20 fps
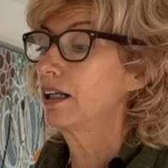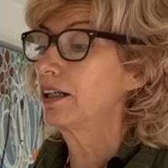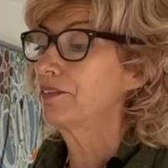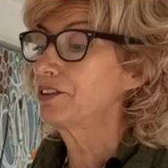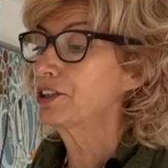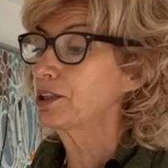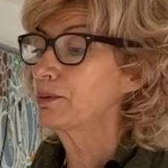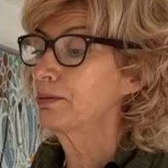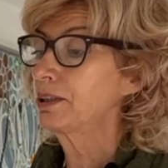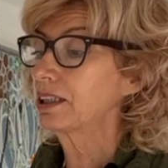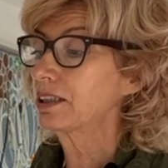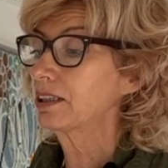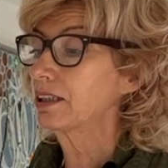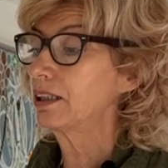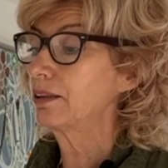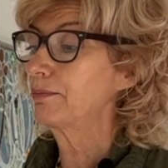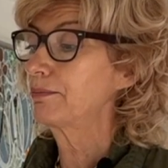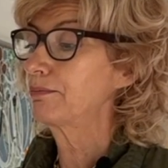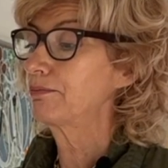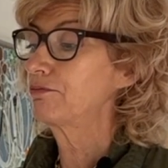I've just picked
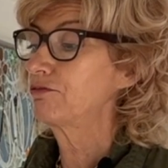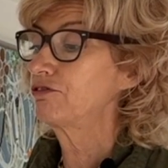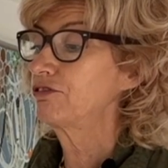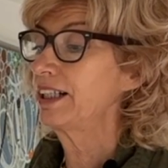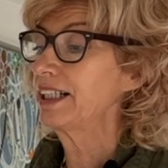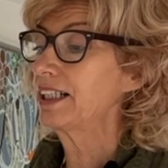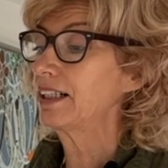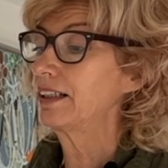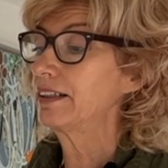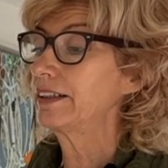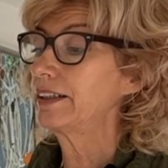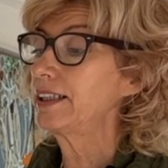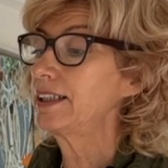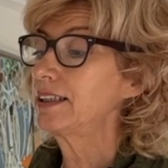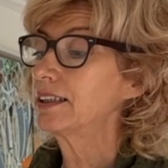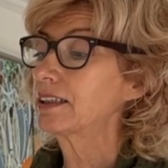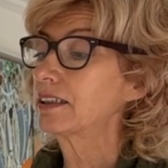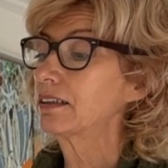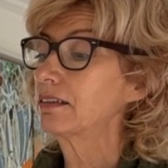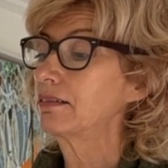up red light.